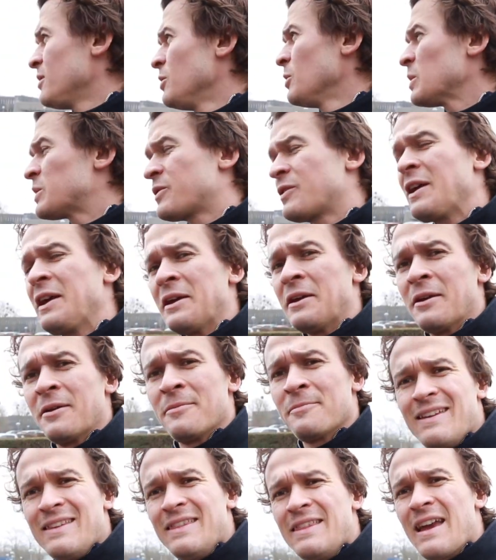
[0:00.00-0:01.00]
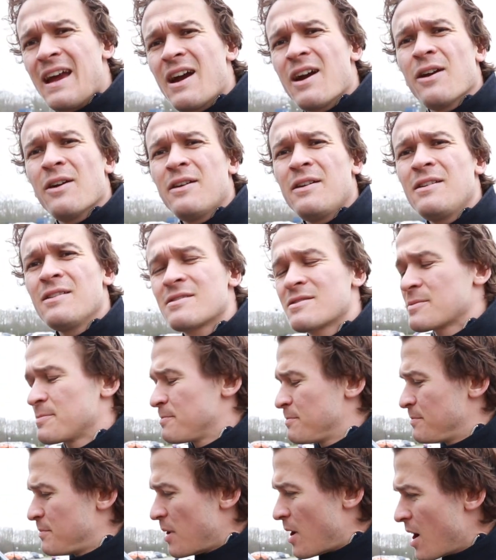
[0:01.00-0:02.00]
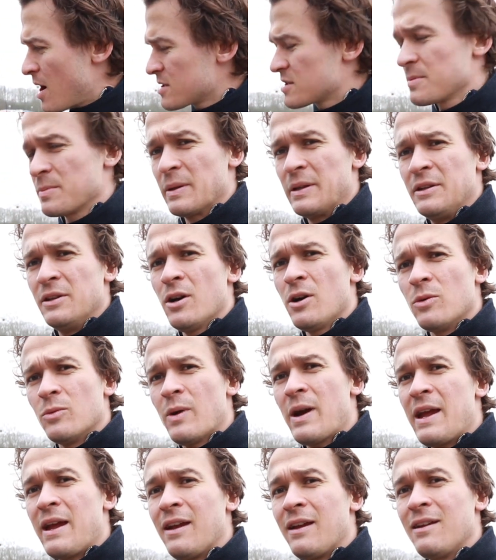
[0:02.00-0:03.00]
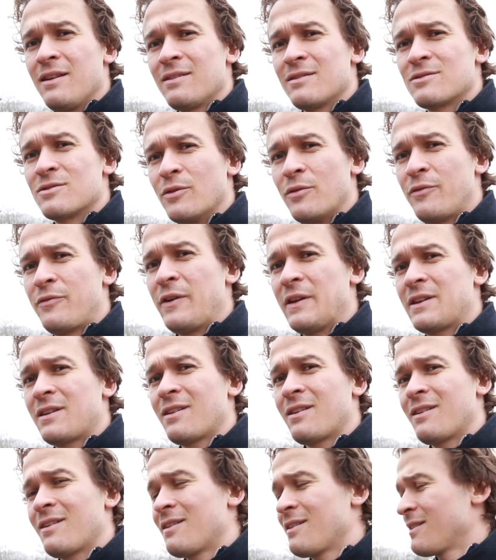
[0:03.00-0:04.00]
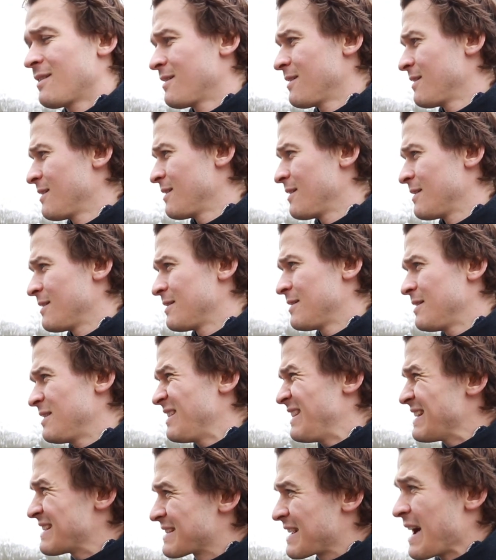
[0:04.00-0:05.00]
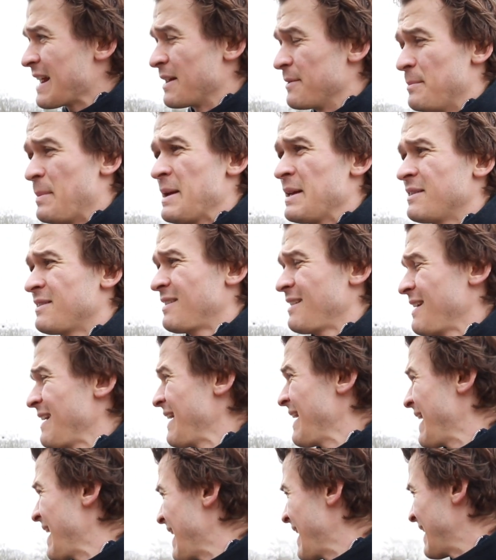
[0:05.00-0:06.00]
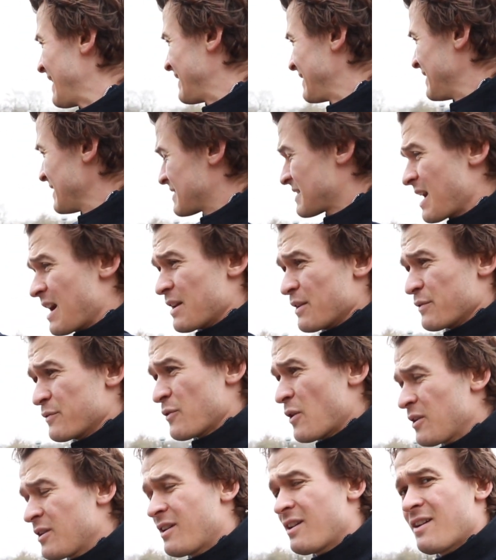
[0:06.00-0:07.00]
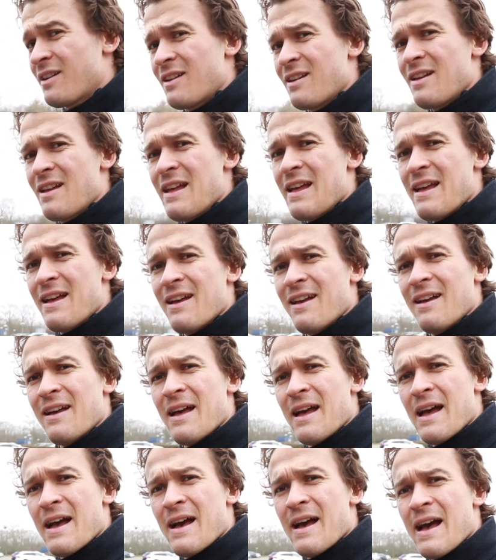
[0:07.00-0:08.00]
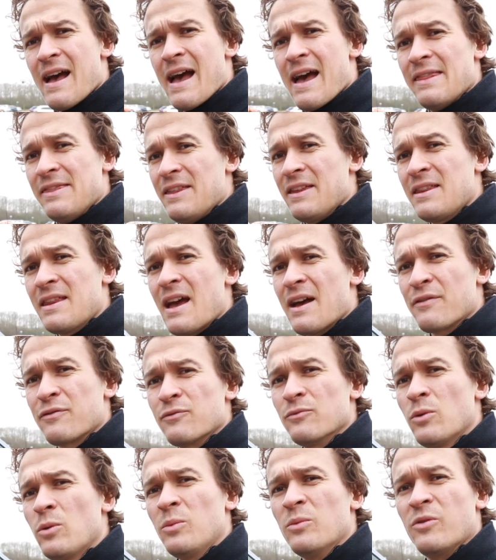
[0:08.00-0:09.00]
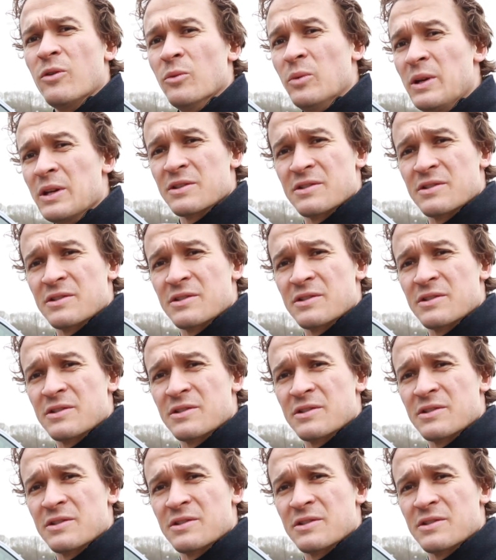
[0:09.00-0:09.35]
you would think there is possibly no way to fit this kind of bed and this kind of frunk and then have room for rear